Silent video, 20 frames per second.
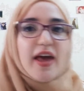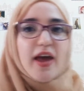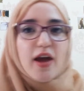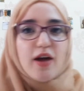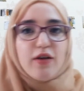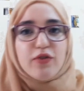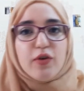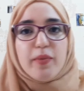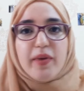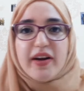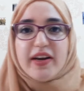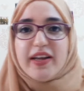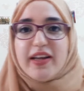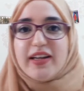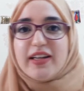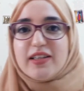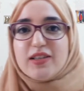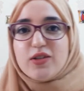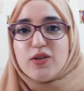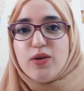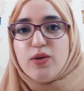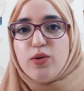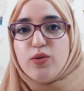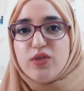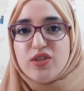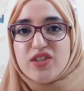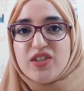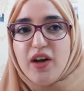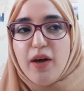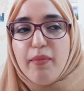Everybody else who
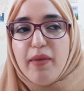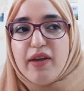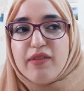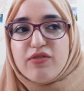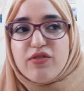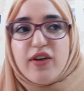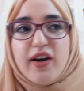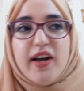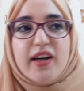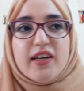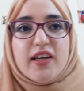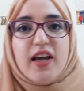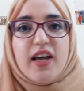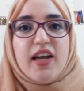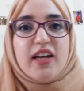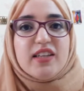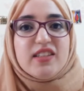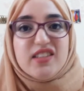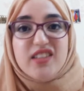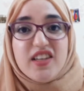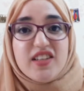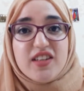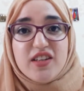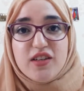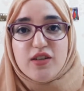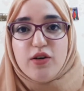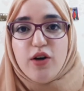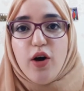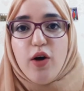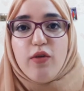is not my friend doesn't
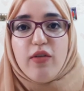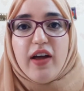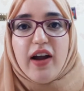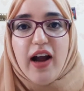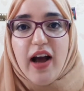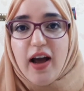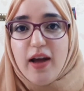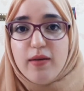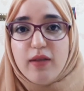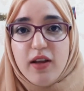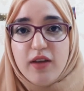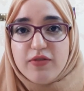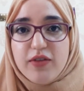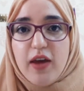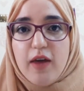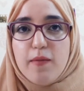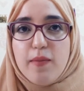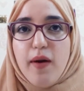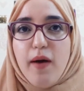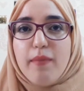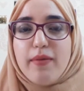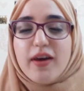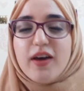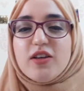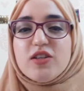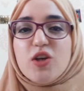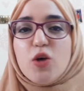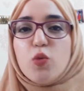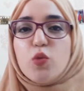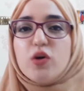know that I love K-pop because
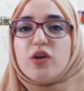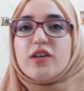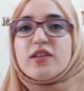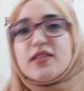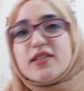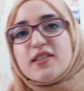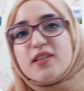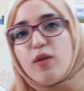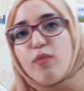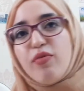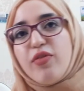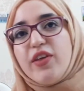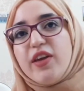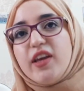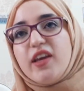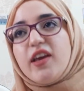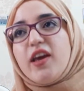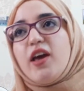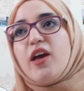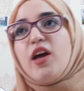it was something